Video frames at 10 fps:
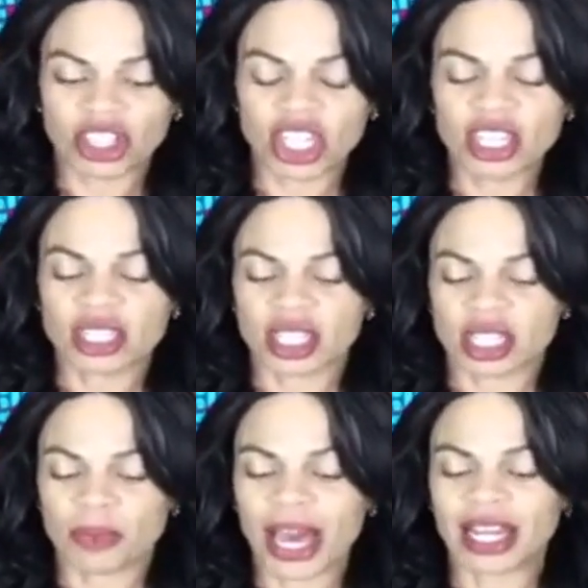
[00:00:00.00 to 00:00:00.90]

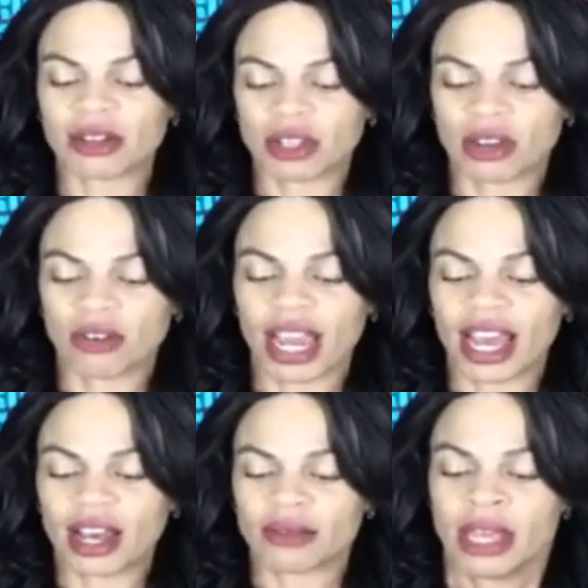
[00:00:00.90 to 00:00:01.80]
Jesus spat on the
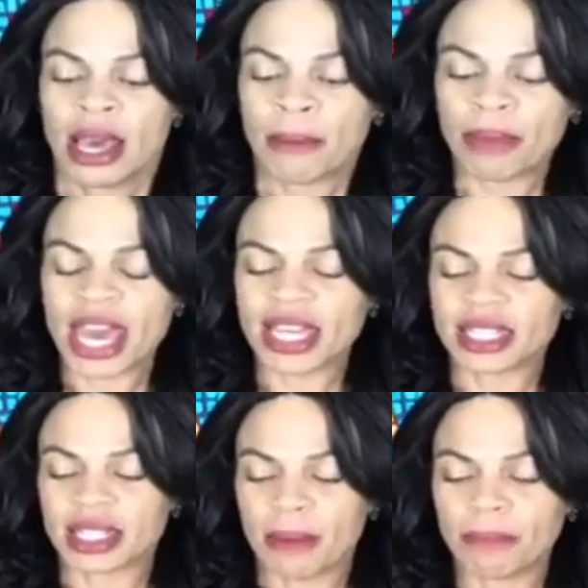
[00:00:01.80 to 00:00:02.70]
ground, made
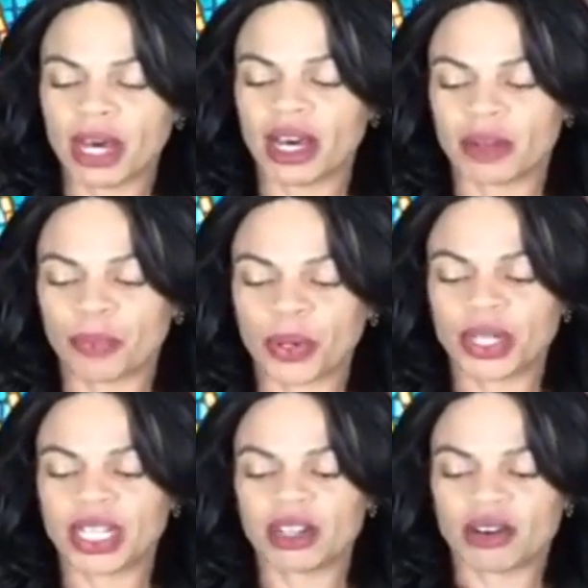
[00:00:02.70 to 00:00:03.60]
some mud,
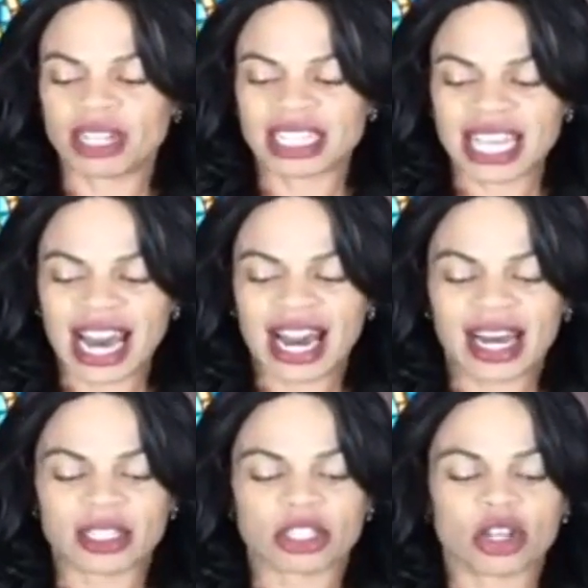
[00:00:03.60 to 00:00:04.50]
put it on his
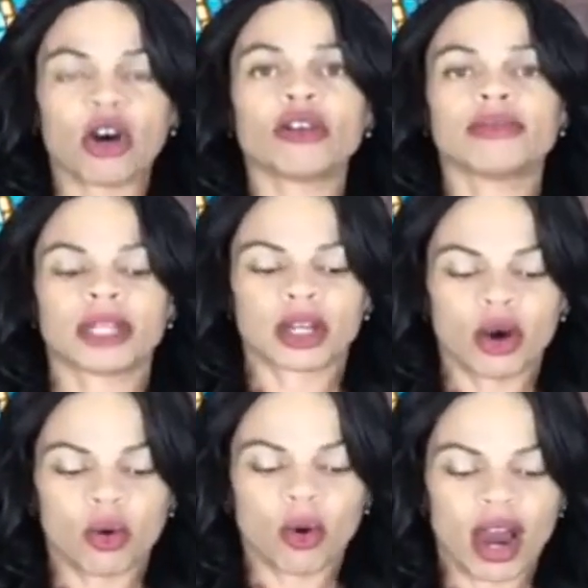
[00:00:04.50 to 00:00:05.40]
eyes, told him to
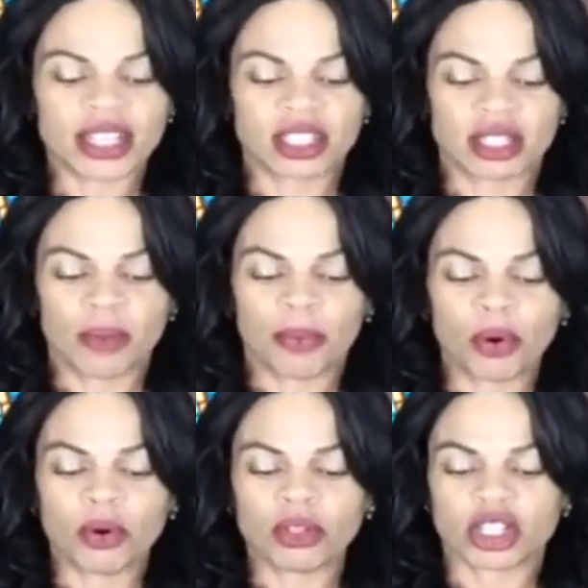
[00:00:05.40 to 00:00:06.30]
go wash in the
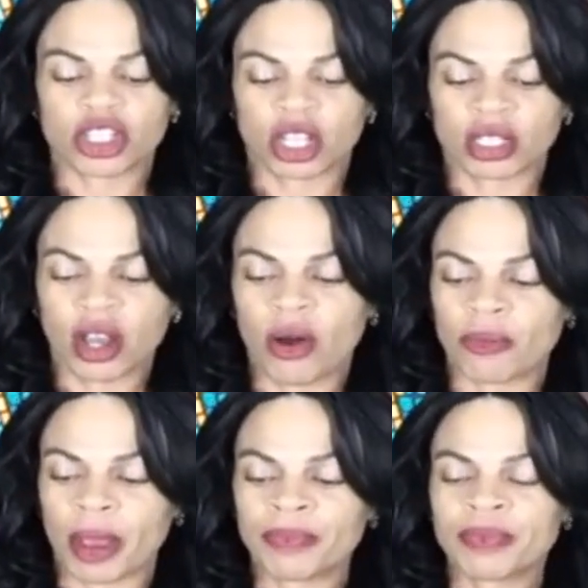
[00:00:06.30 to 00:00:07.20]
pool of
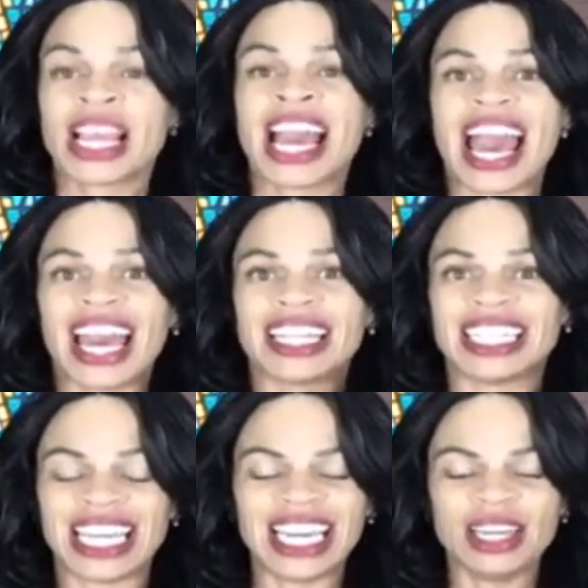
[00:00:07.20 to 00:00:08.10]
Siloam,
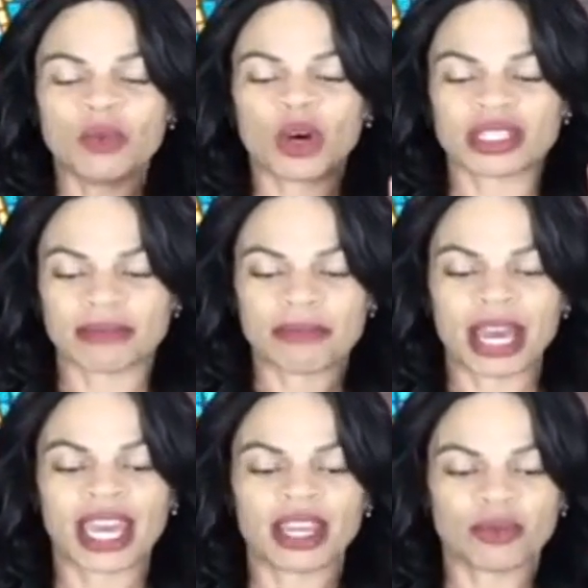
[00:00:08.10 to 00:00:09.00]
and he was
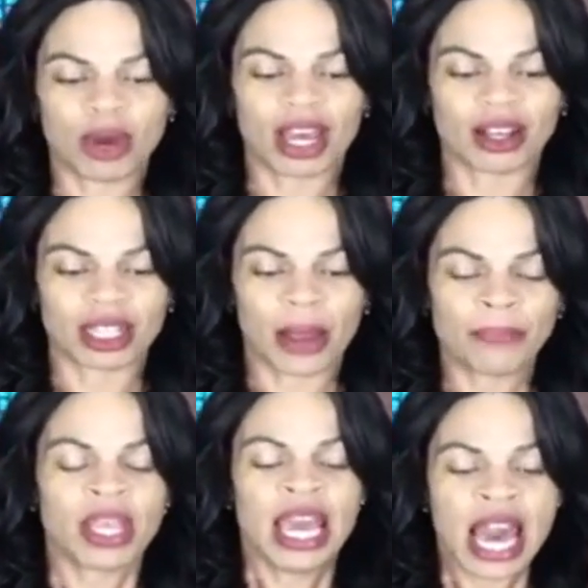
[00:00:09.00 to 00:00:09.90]
made well.